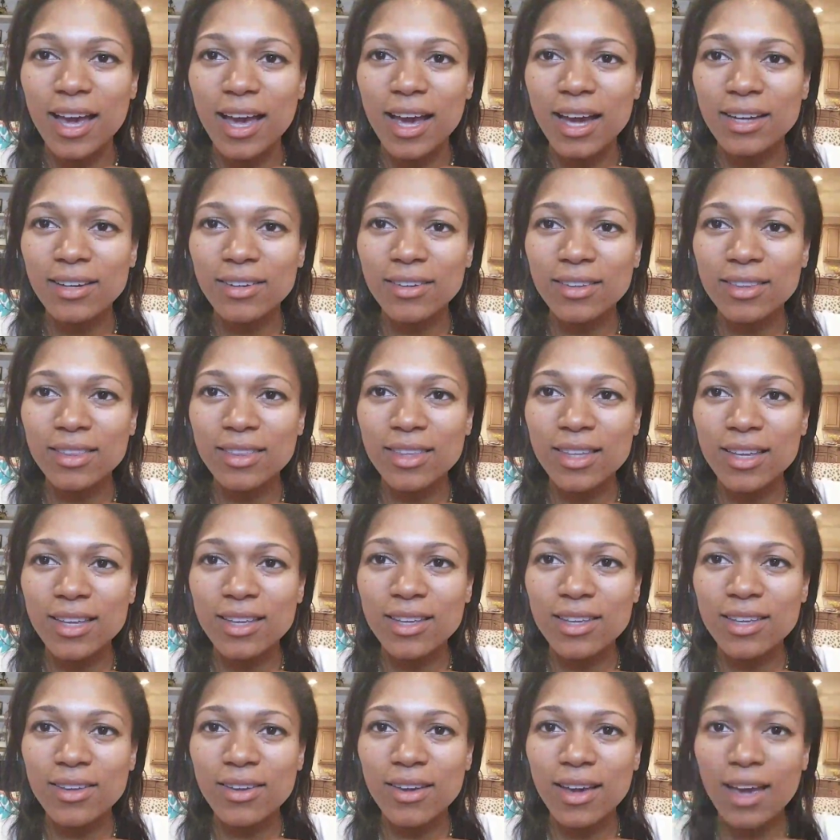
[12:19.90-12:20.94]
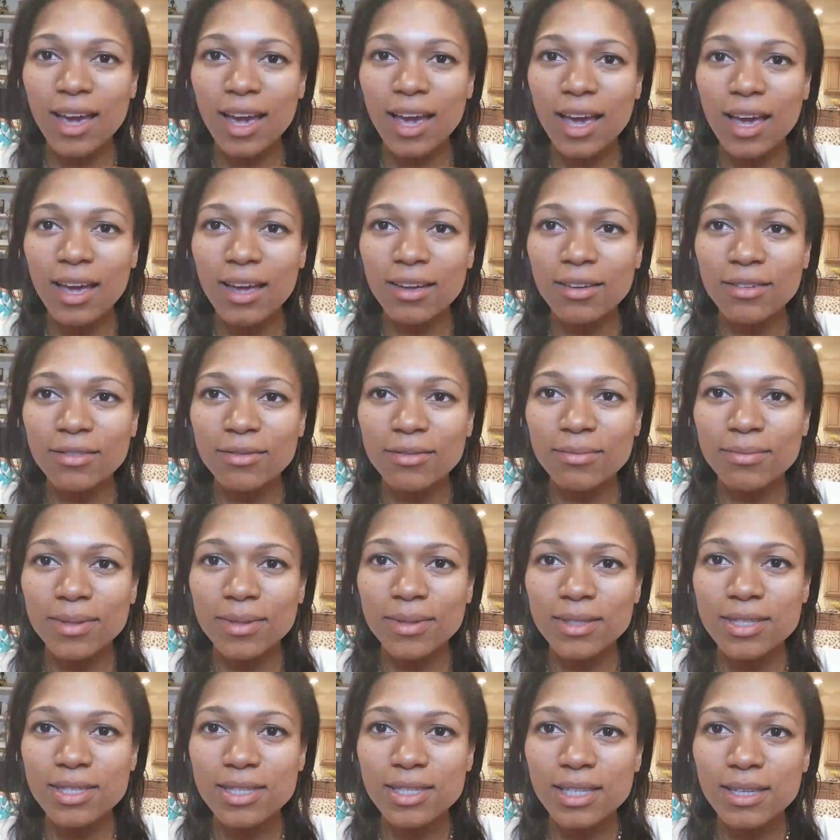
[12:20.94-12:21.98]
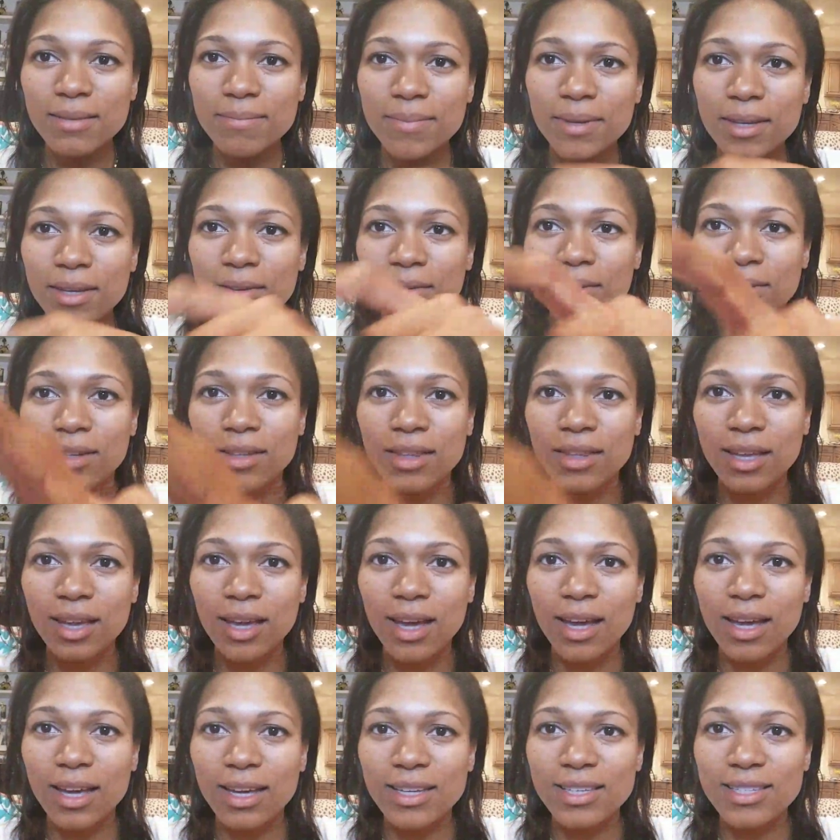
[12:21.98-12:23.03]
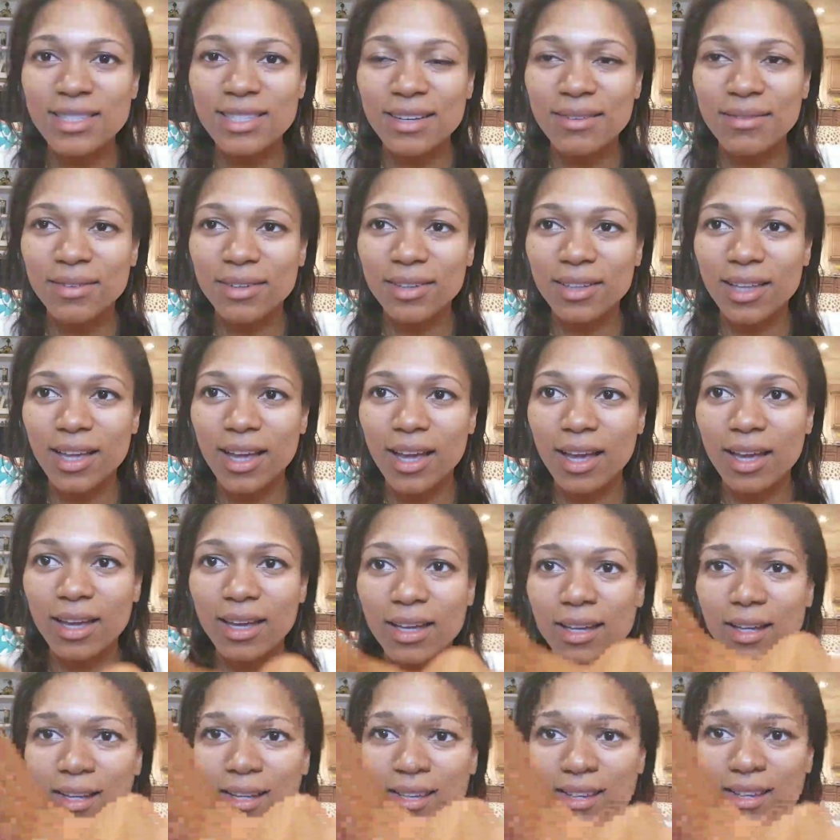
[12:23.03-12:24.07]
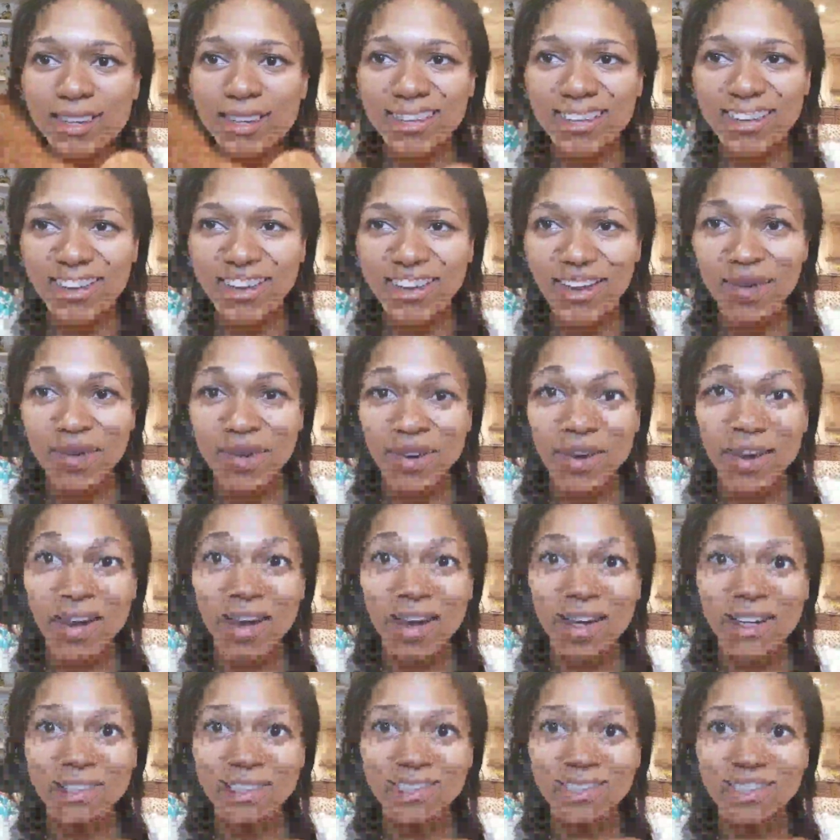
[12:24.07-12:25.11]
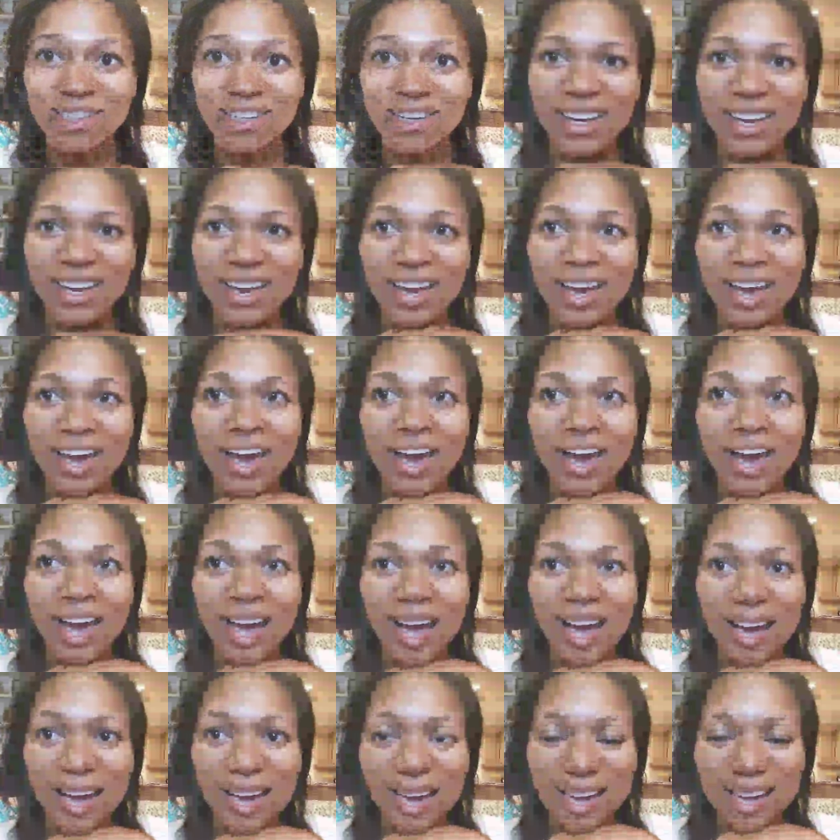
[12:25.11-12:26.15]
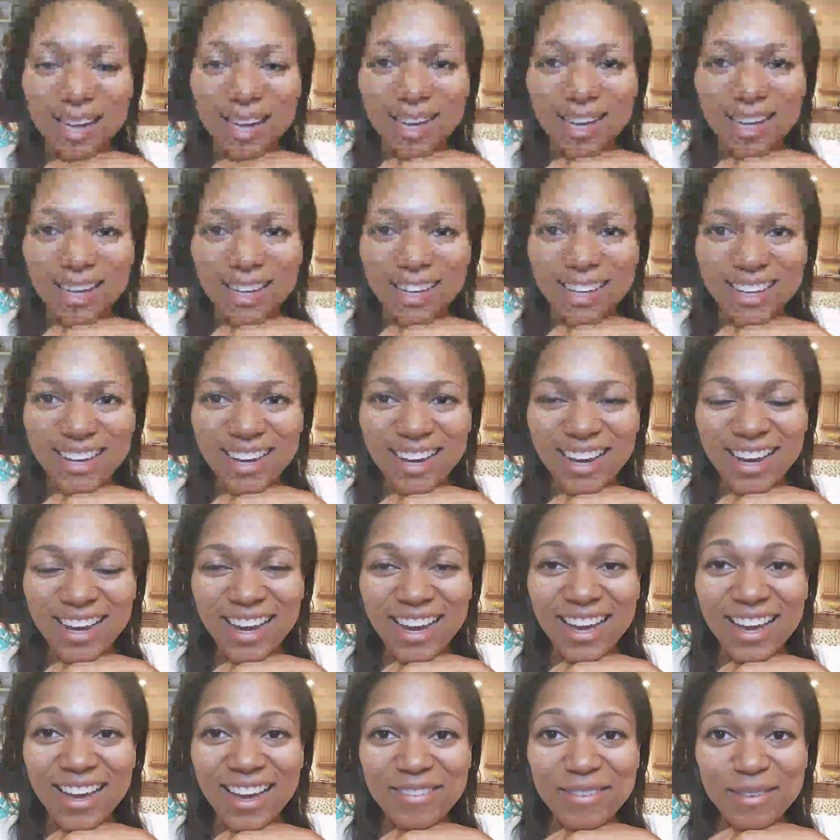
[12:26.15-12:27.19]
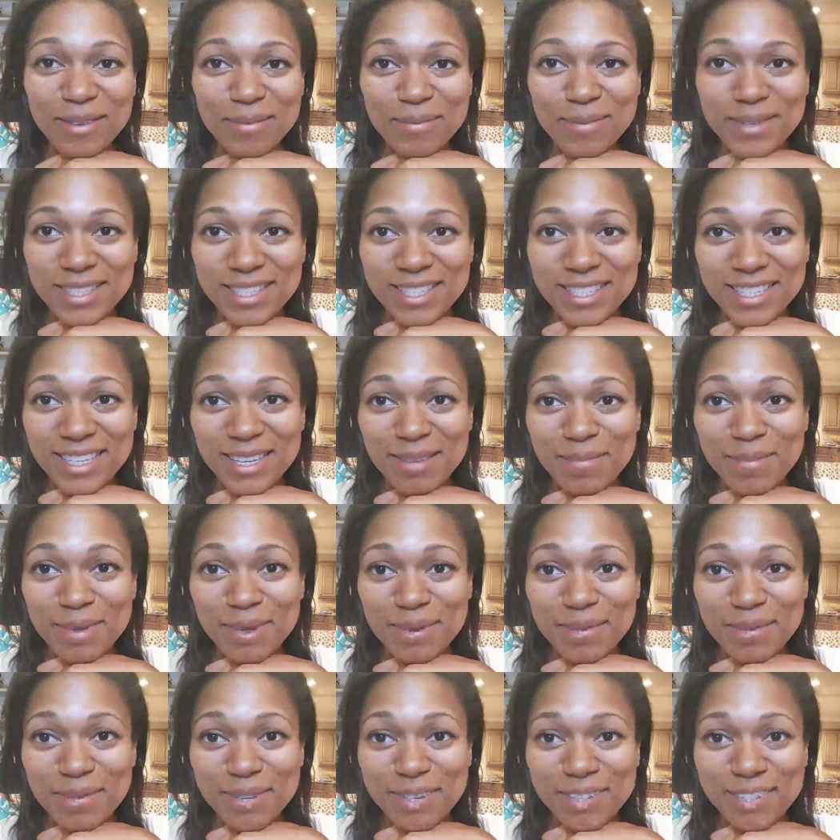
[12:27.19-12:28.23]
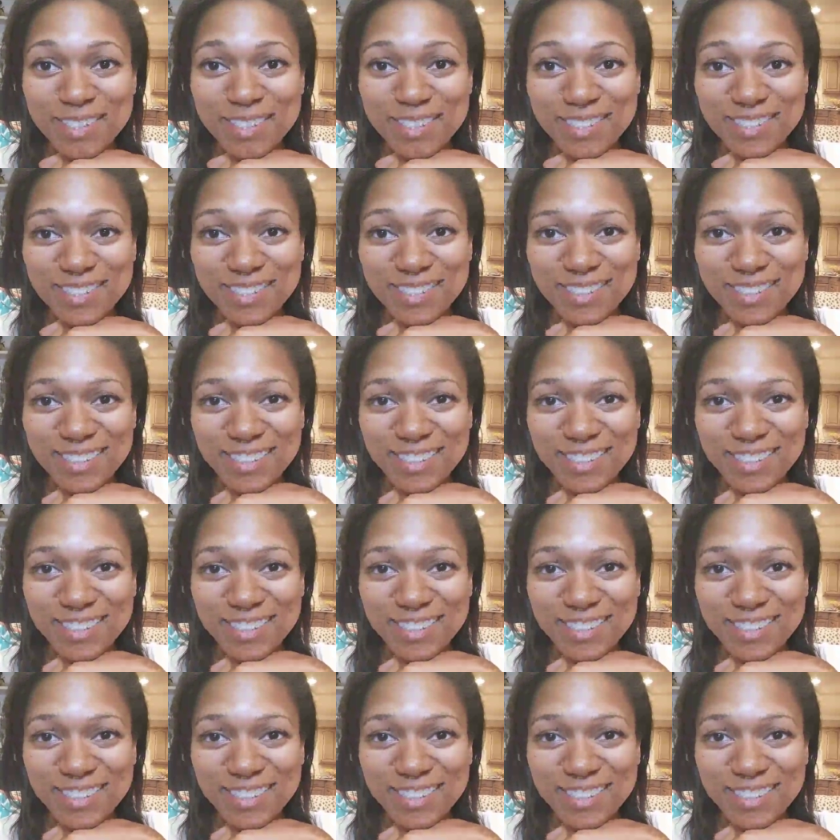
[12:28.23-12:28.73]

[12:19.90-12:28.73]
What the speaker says: I don't think you have been sleeping well. The eyes never lie. Oh gosh. I haven't been sleeping much.